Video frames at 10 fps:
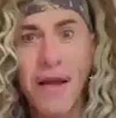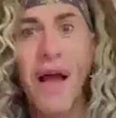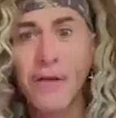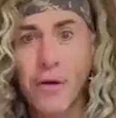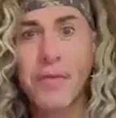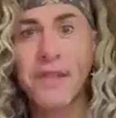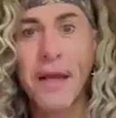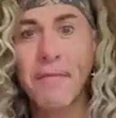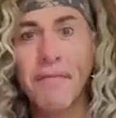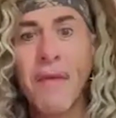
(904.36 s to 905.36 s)

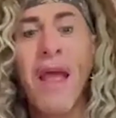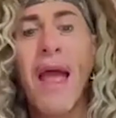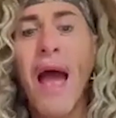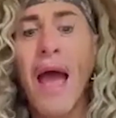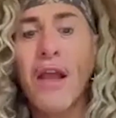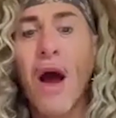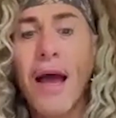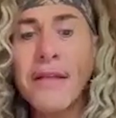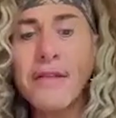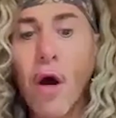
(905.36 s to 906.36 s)
100%. Hey
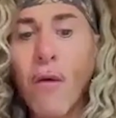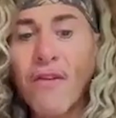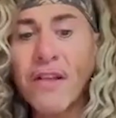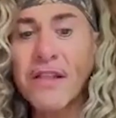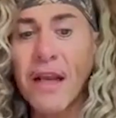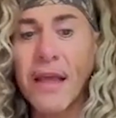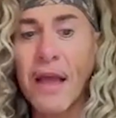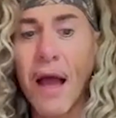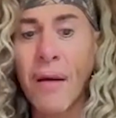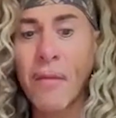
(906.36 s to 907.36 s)
guys,
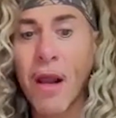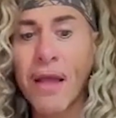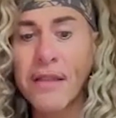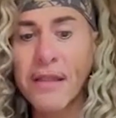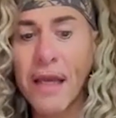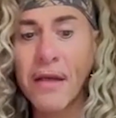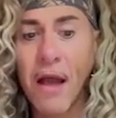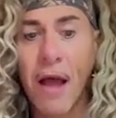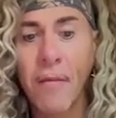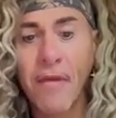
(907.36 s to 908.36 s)
obviously, like I said,
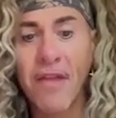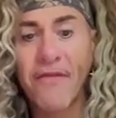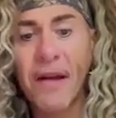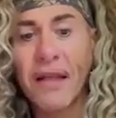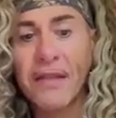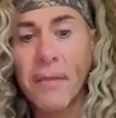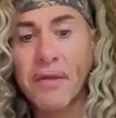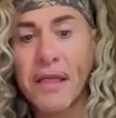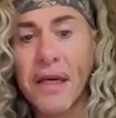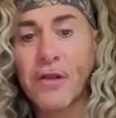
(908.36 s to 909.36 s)
the Fanning
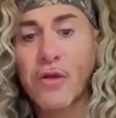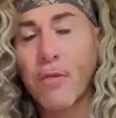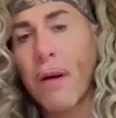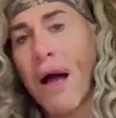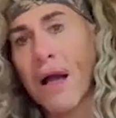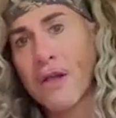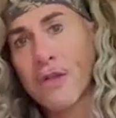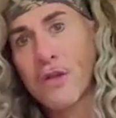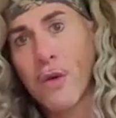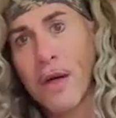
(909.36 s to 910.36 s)
Dempsey National Park
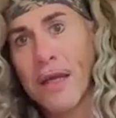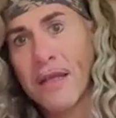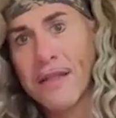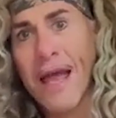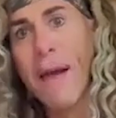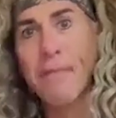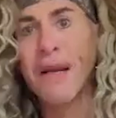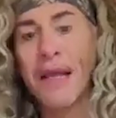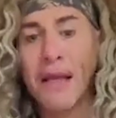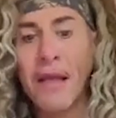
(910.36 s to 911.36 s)
tour is
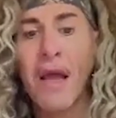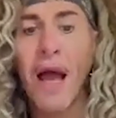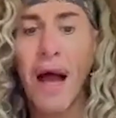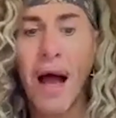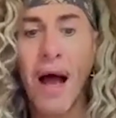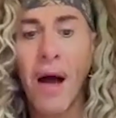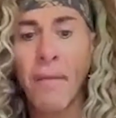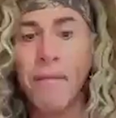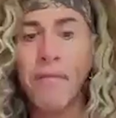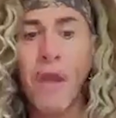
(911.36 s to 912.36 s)
happening.
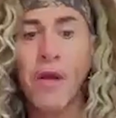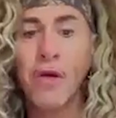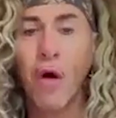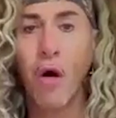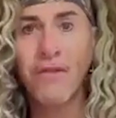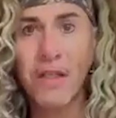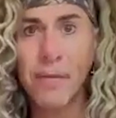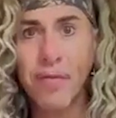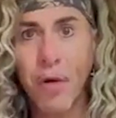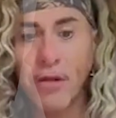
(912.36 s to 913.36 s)
Obviously
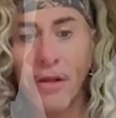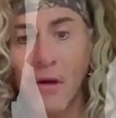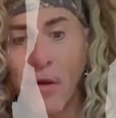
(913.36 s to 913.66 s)
promoting the